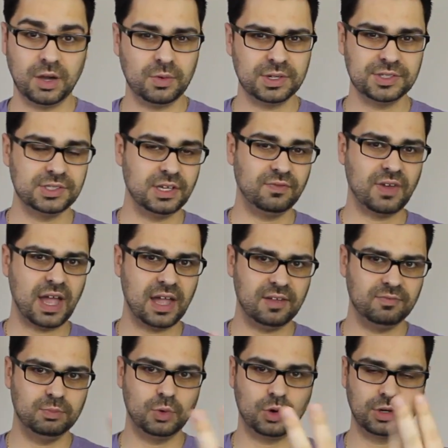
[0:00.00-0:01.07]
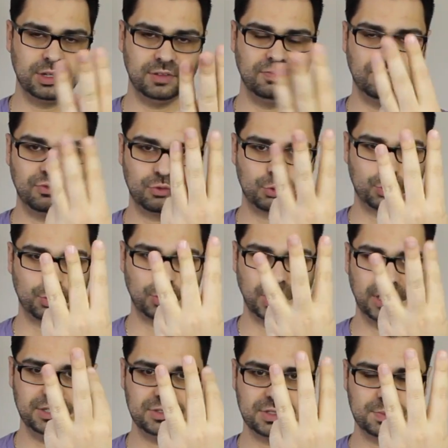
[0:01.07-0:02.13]
I want to see if I have more than
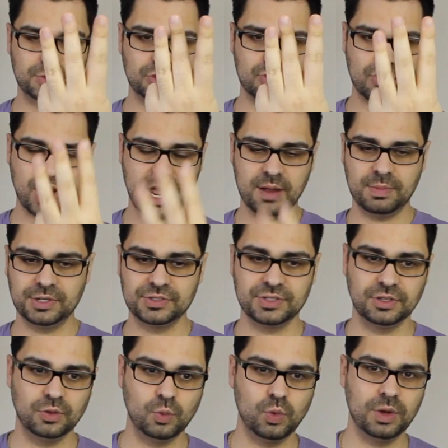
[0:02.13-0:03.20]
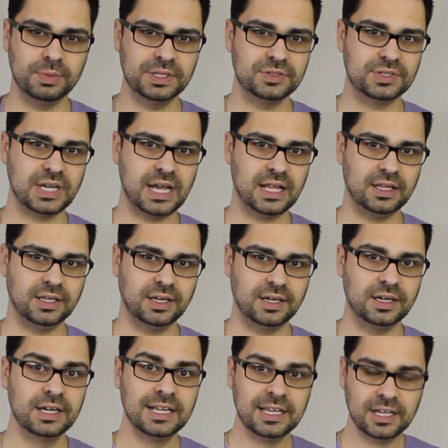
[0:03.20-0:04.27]
three subscribers in the women's aisle
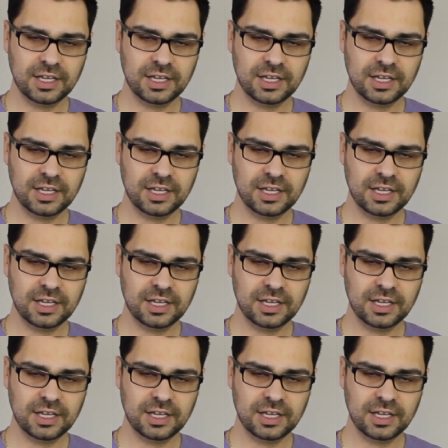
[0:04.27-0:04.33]
here.